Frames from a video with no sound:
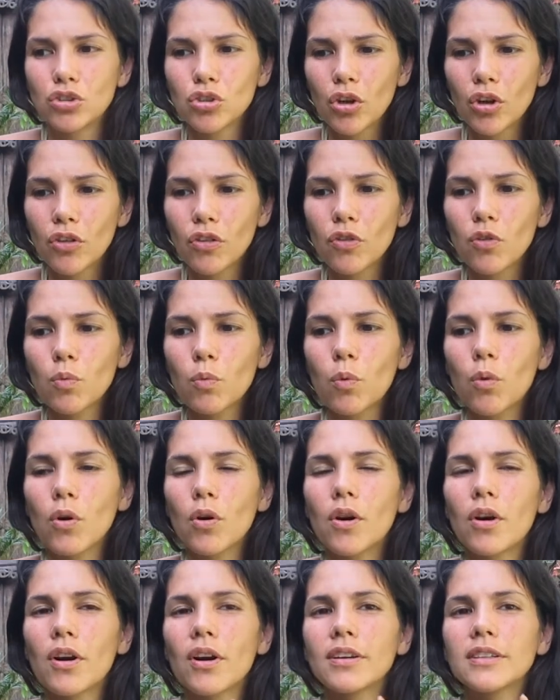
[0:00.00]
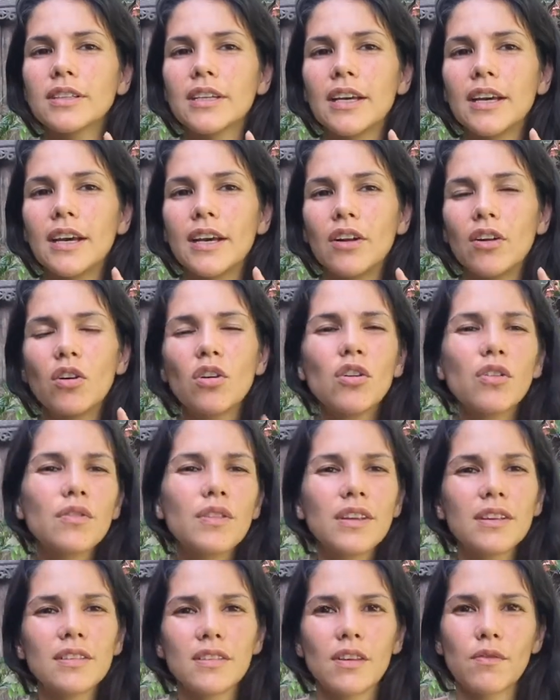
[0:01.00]
John's wort, and all of
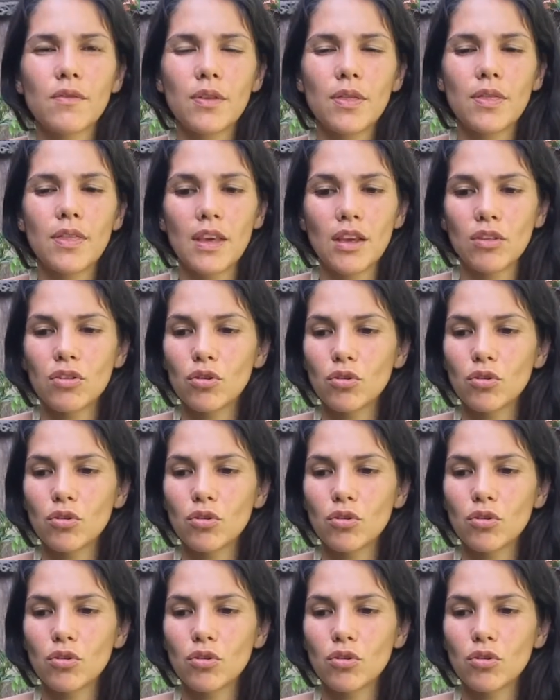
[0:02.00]
these different things.